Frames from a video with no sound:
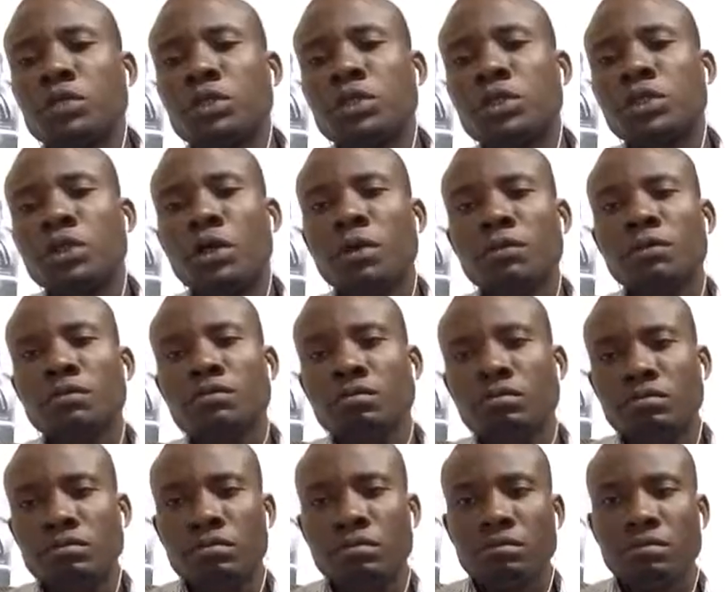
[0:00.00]
some
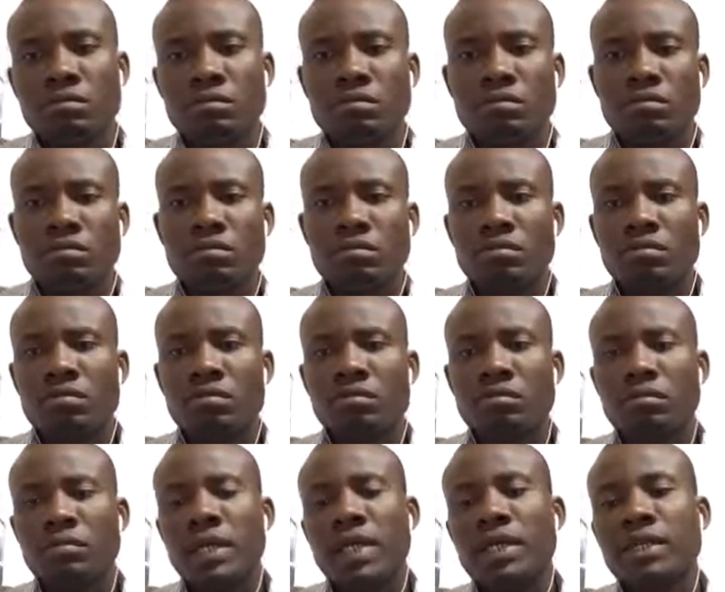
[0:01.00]

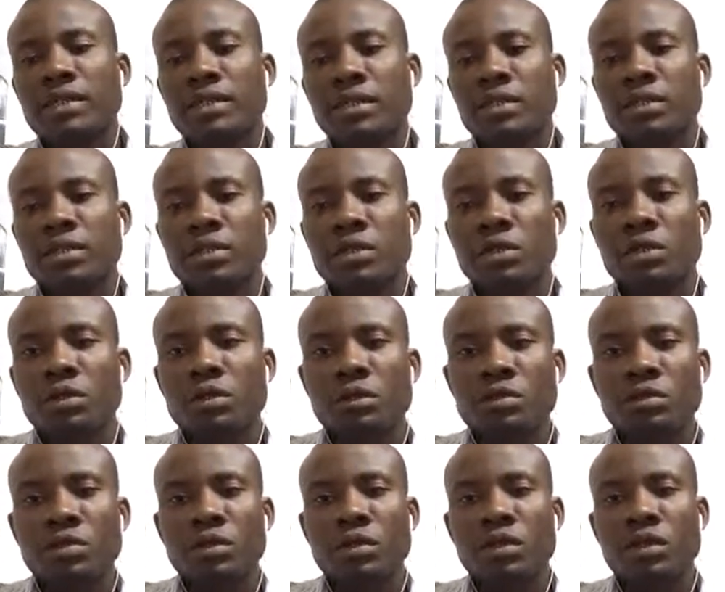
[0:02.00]
might also
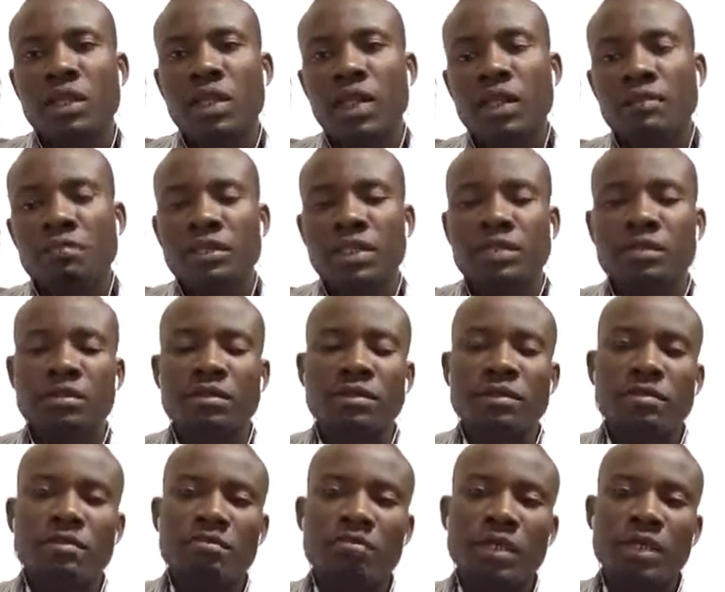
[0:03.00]
like me to
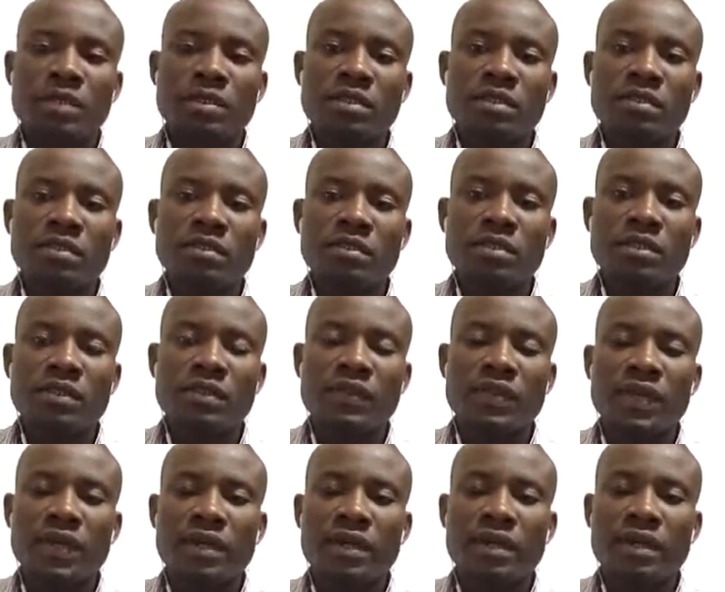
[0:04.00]
mention
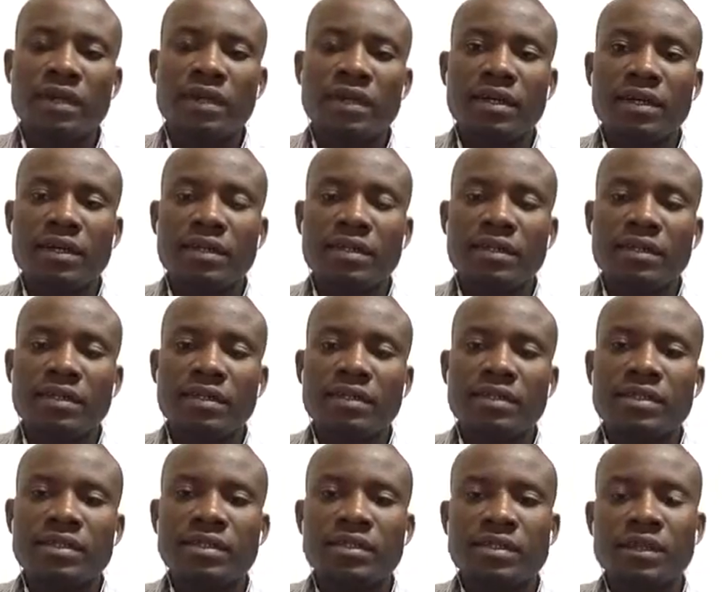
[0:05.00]

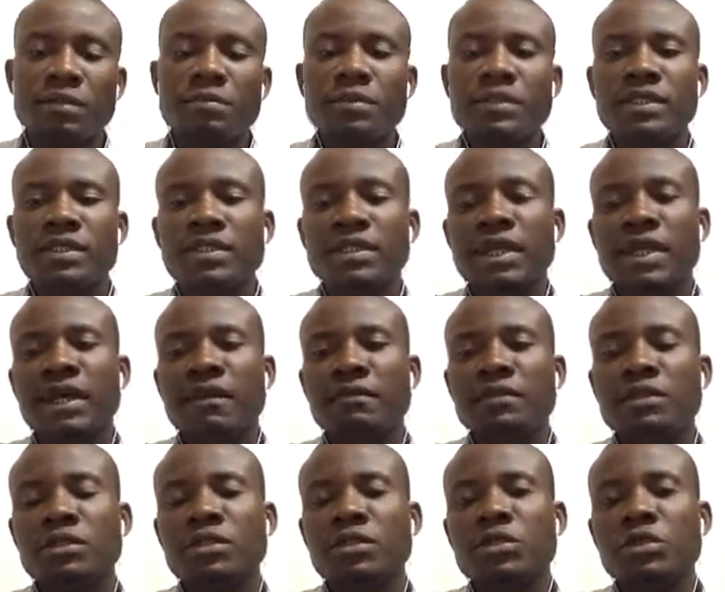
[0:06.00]
something
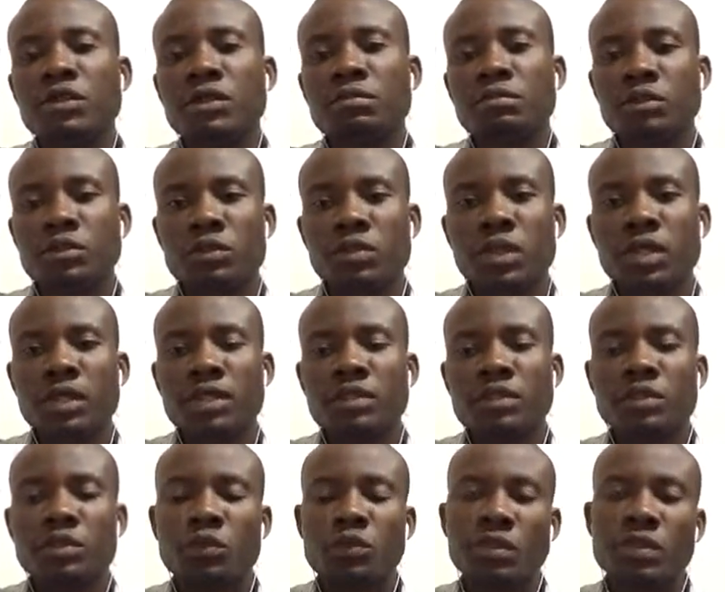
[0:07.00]
having to do with
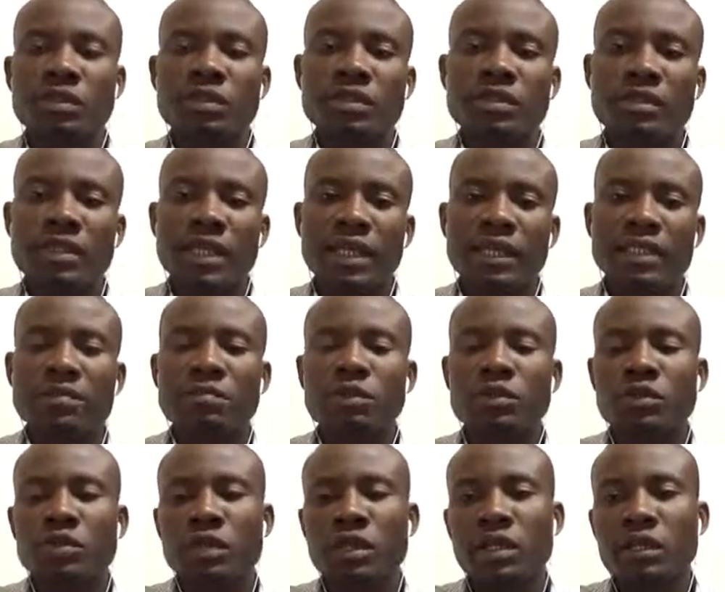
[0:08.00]
modulators. What is
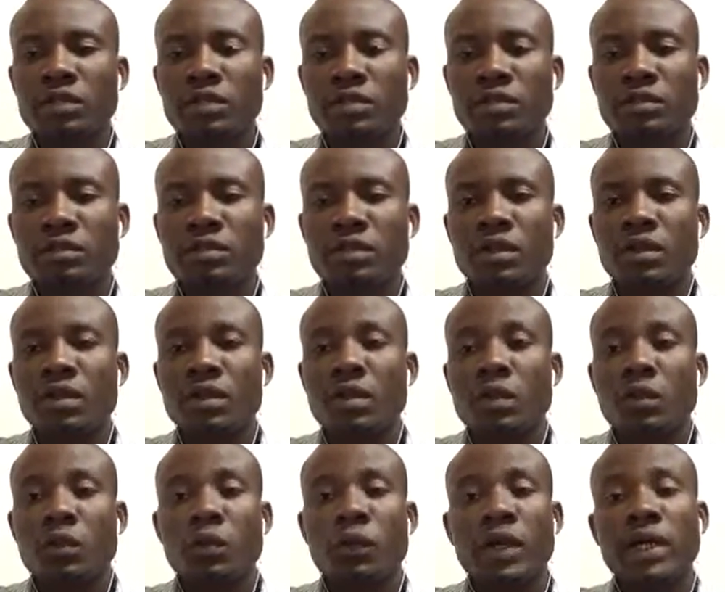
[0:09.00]
modulation?
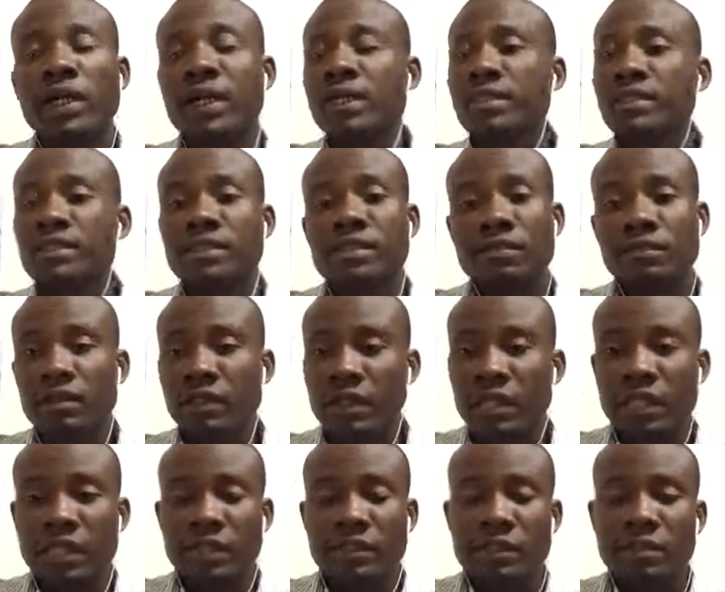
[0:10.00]
Well, I just give a
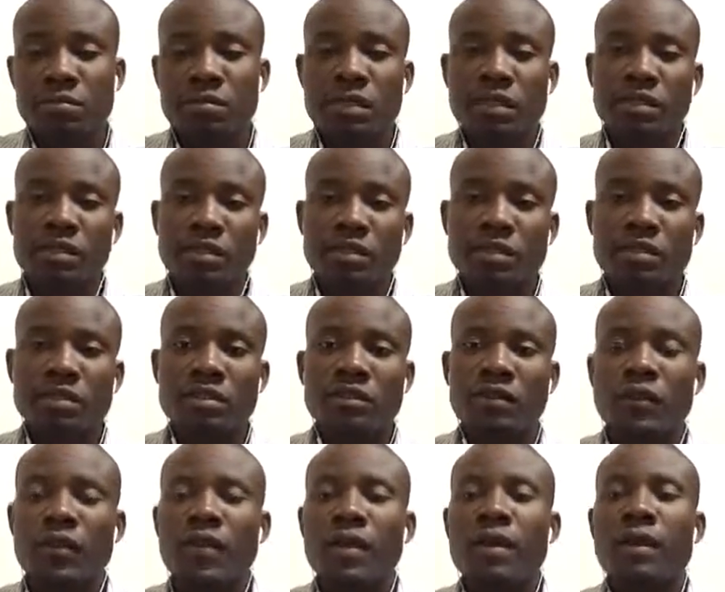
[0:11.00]
clear explanation.
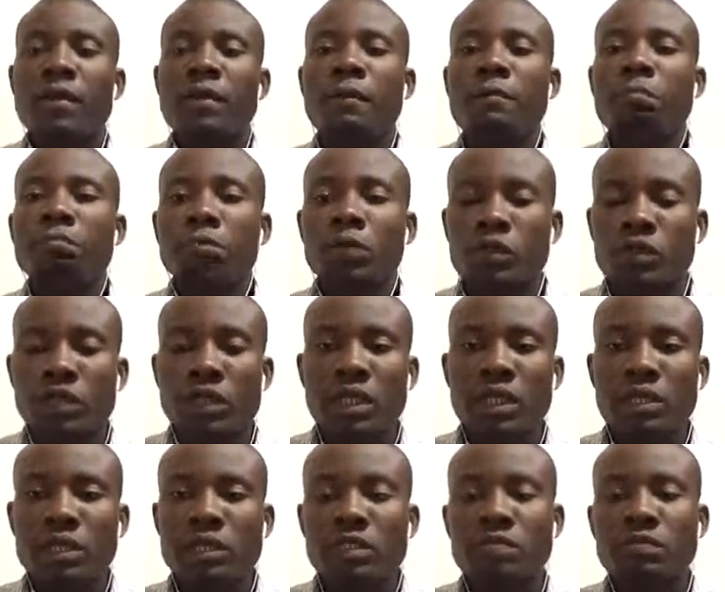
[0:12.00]

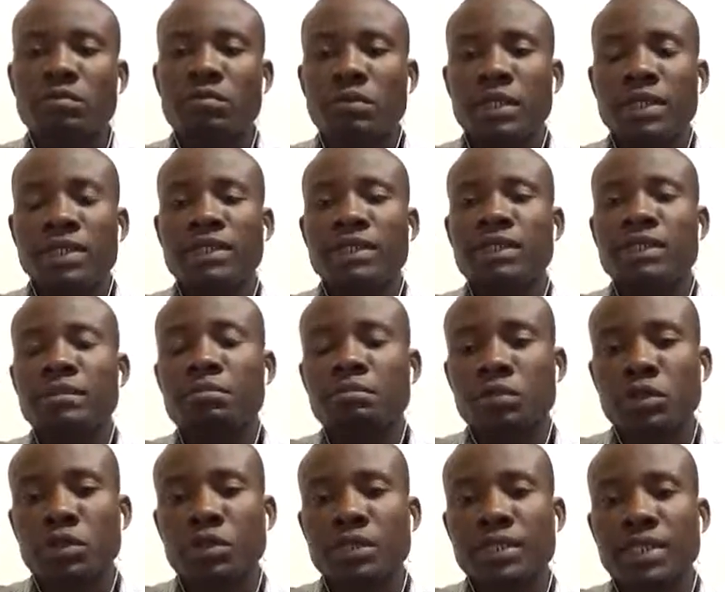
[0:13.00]
Modulation means the
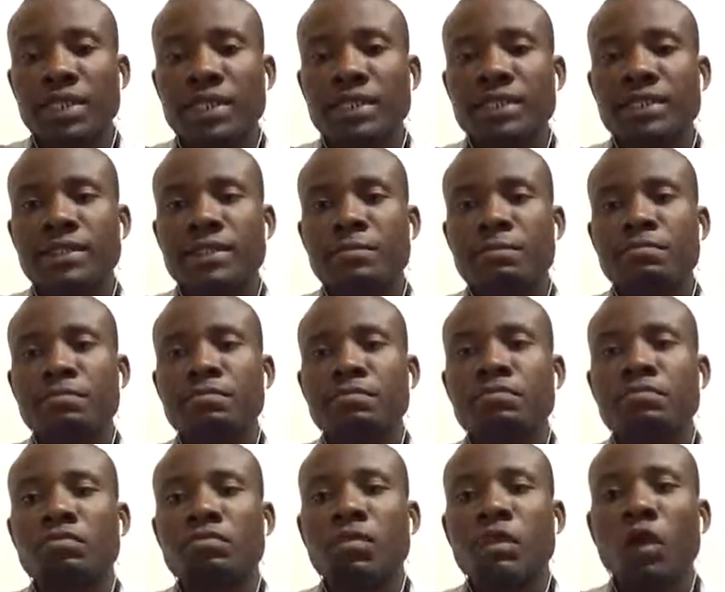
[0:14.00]
process
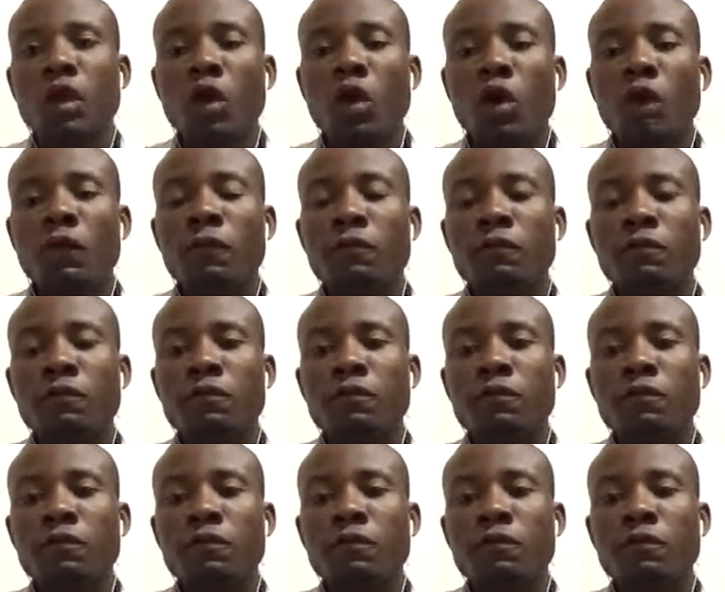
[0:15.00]
of